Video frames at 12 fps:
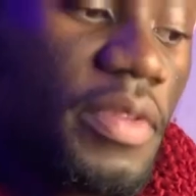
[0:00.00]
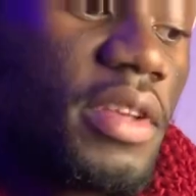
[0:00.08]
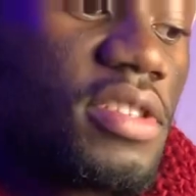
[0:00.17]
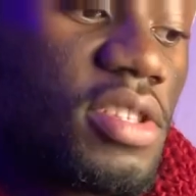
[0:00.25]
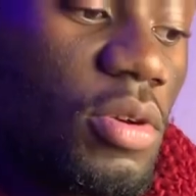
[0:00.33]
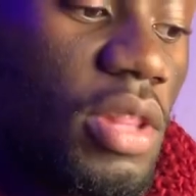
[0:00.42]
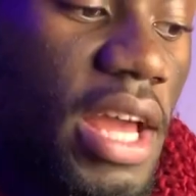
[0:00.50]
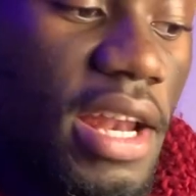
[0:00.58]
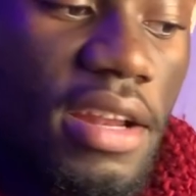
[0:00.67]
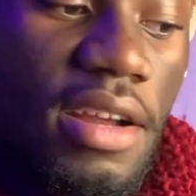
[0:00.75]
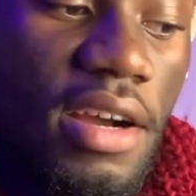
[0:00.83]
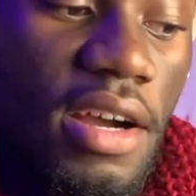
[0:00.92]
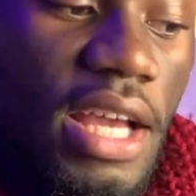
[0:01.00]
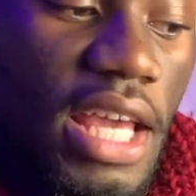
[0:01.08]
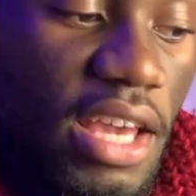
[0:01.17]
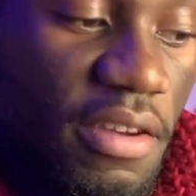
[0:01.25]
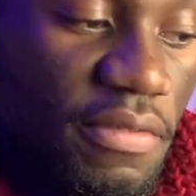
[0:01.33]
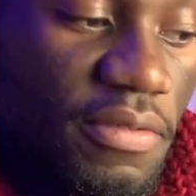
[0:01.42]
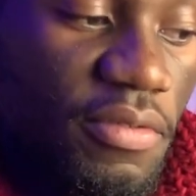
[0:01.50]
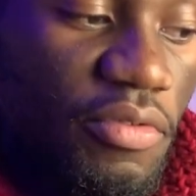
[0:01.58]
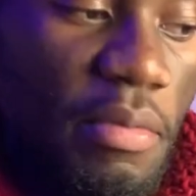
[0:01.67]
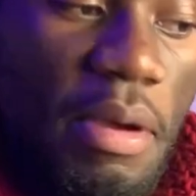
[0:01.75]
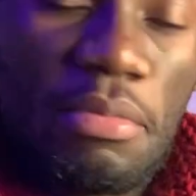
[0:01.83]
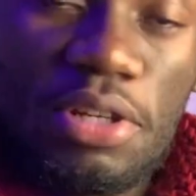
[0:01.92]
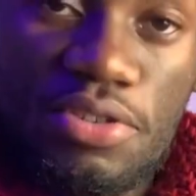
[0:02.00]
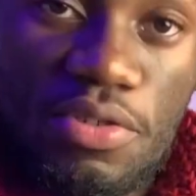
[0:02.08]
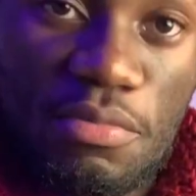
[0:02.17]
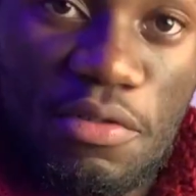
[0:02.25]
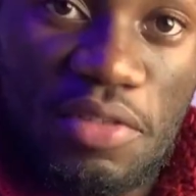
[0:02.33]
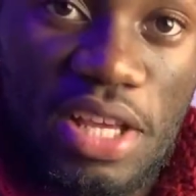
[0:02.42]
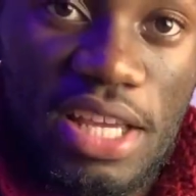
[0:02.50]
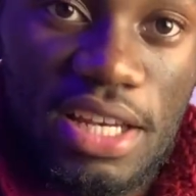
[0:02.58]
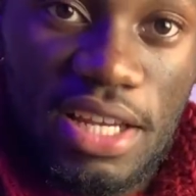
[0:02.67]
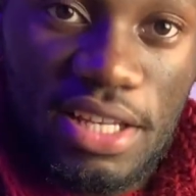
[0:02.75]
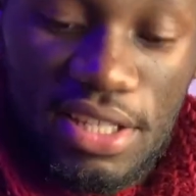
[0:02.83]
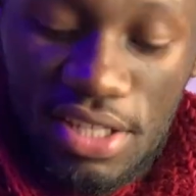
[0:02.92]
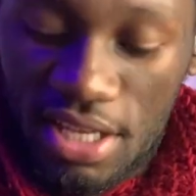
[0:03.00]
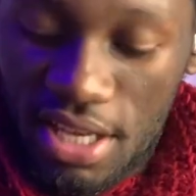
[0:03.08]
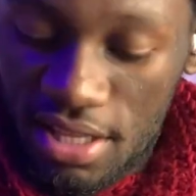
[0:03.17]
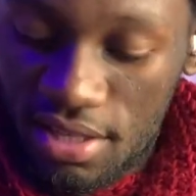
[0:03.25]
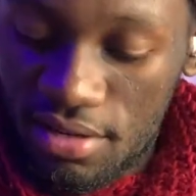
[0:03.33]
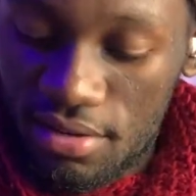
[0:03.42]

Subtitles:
So that F, remember to remove the index to get.